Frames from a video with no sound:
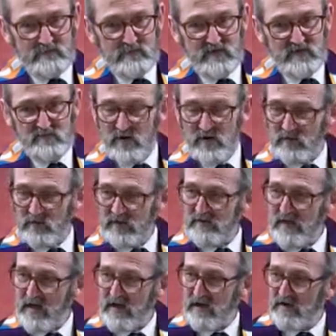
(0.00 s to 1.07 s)
Is prayer really
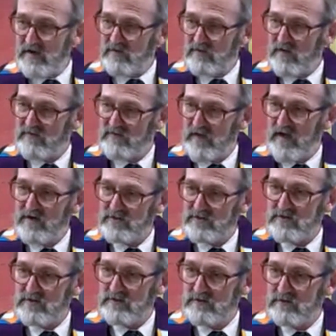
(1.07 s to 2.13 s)
that kind of
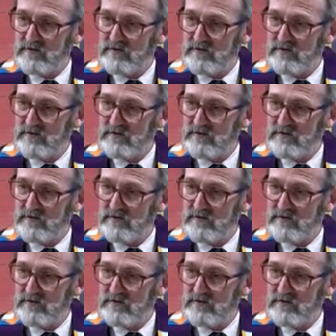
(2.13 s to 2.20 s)
transaction?